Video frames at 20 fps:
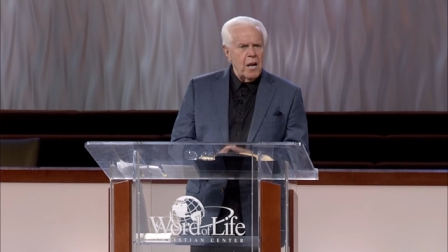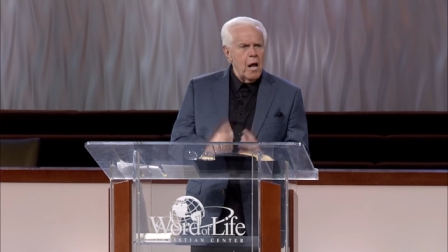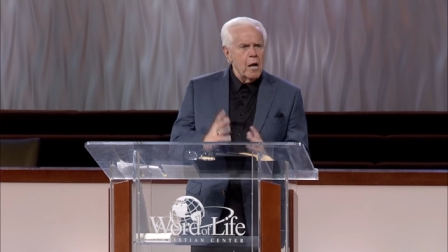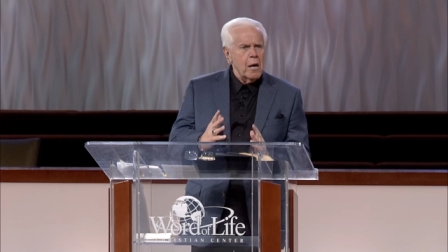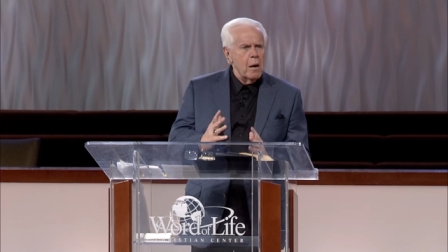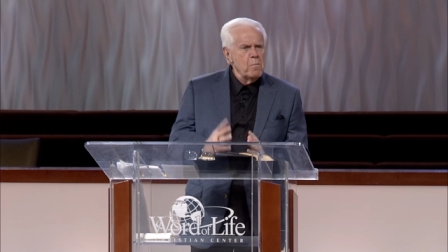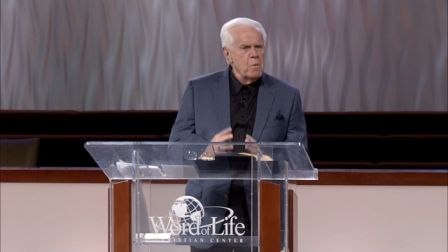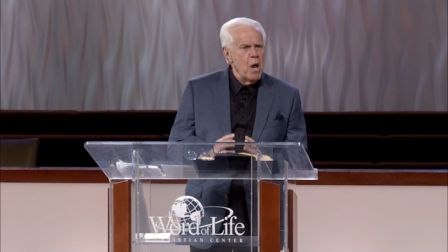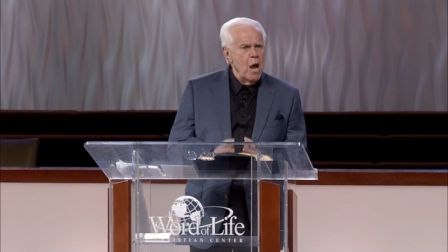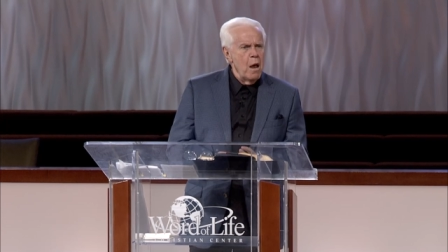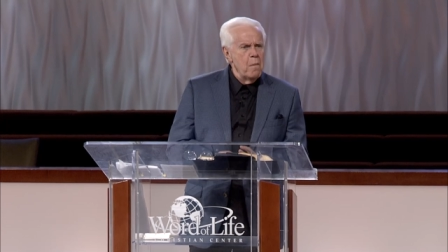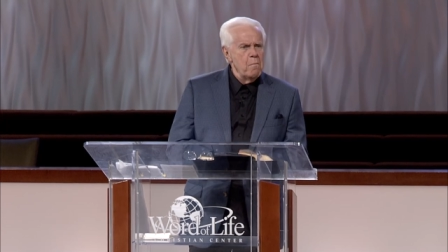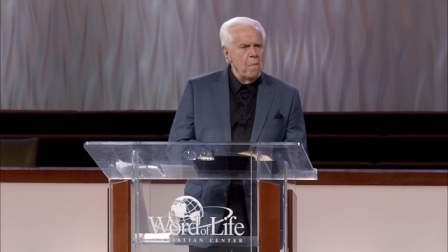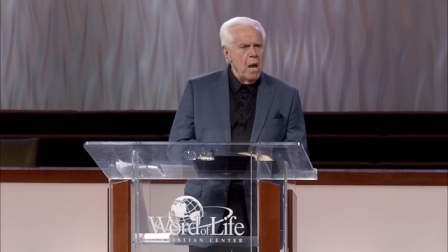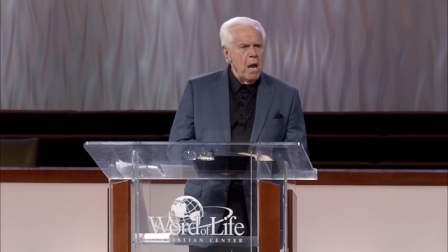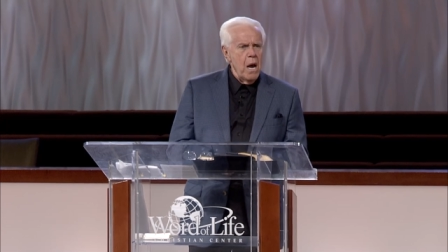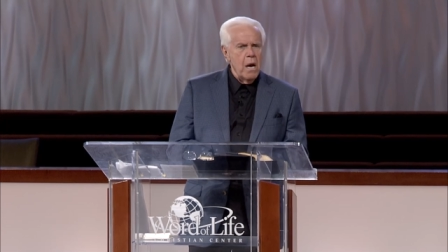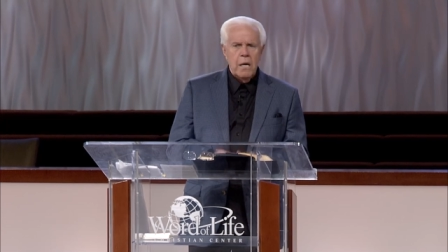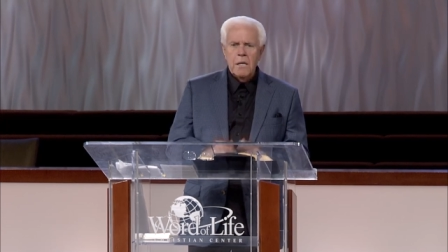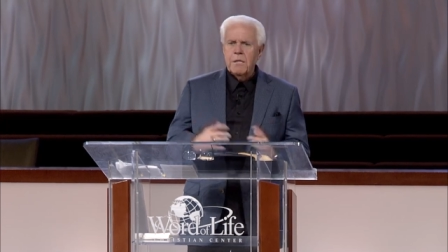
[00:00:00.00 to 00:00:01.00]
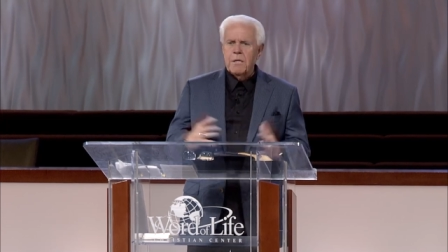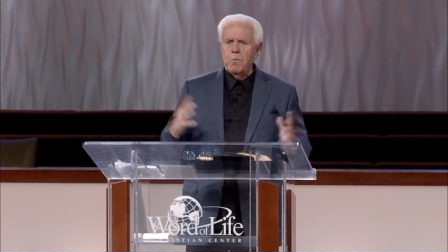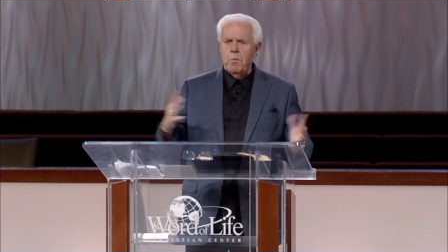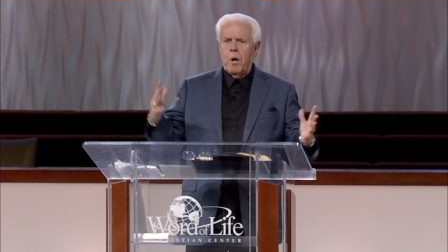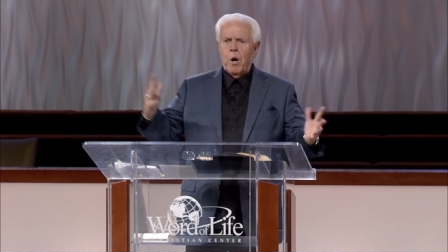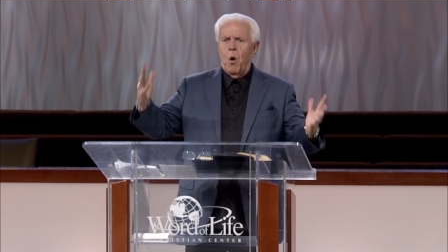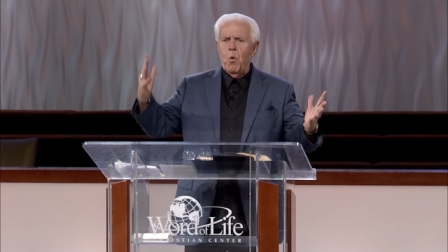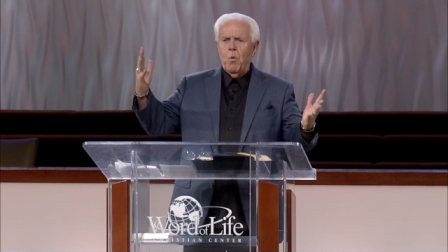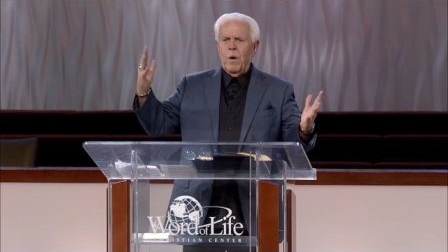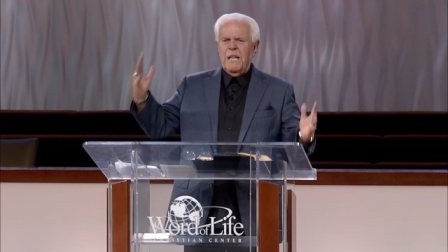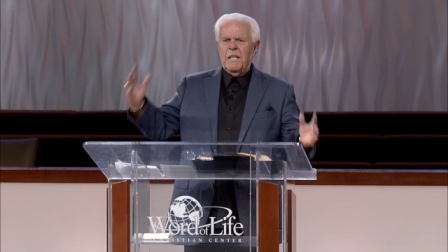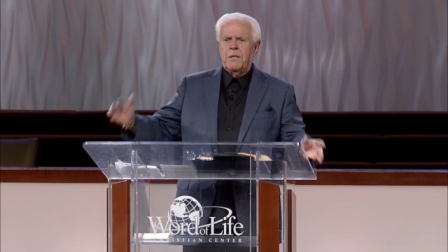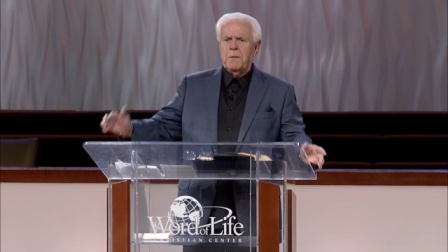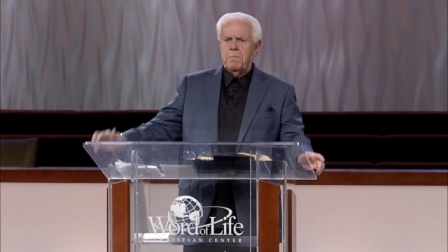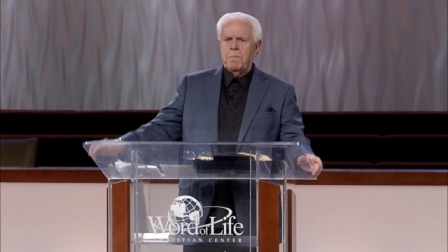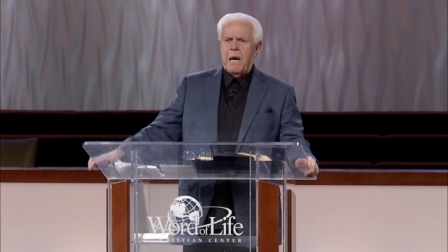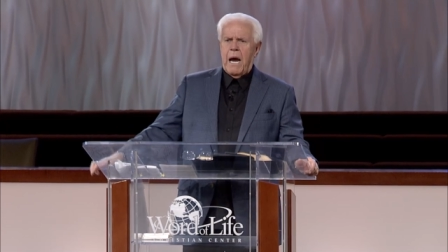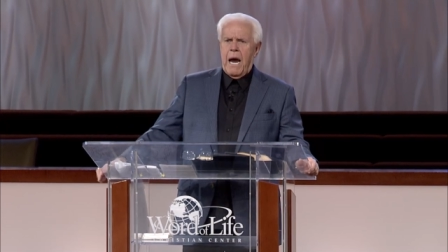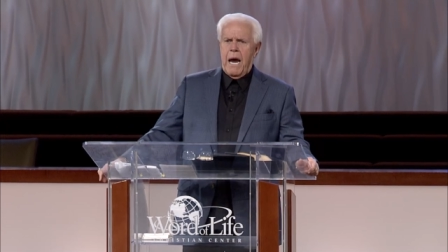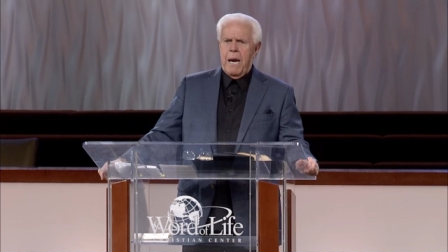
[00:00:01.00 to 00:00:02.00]
How come you ain't mad? see if We're going to win
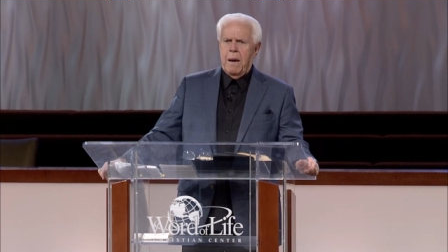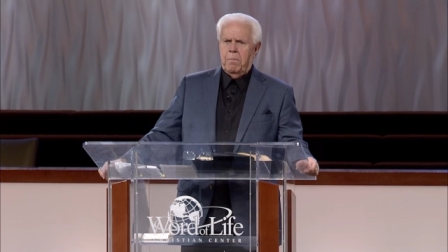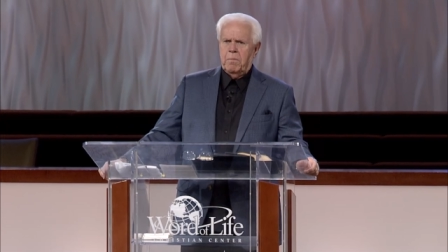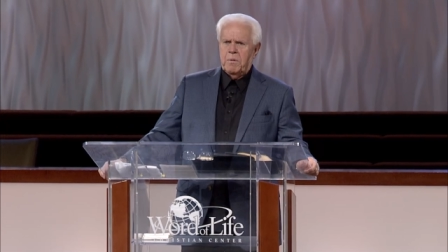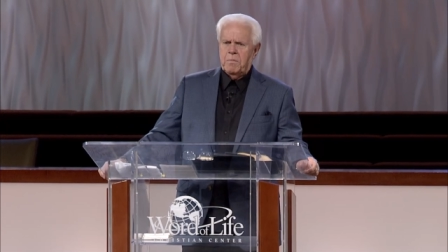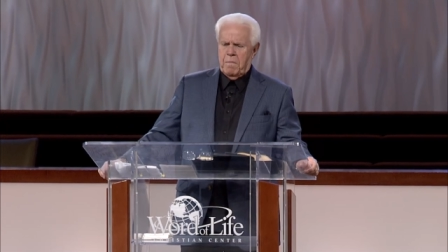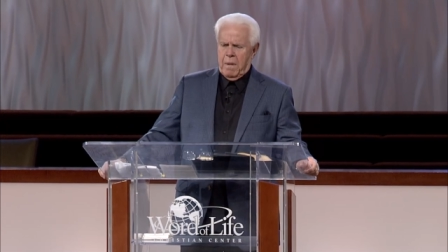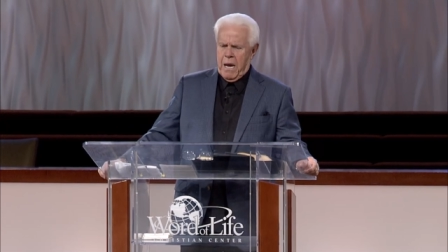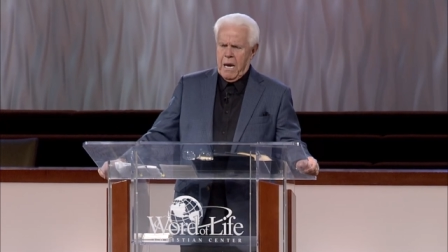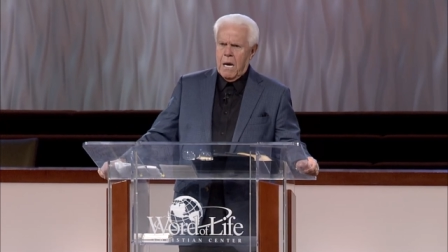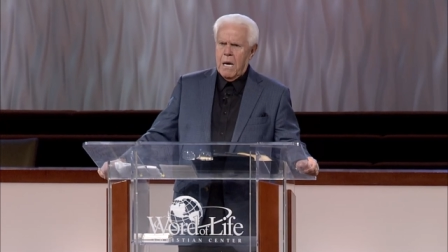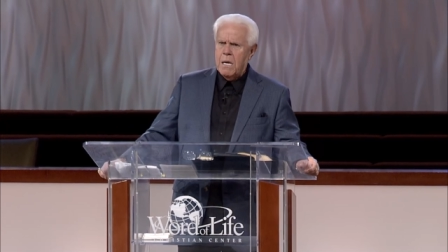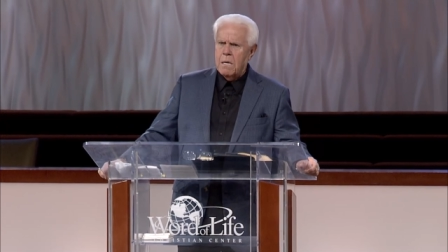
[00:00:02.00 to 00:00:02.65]
some games, man.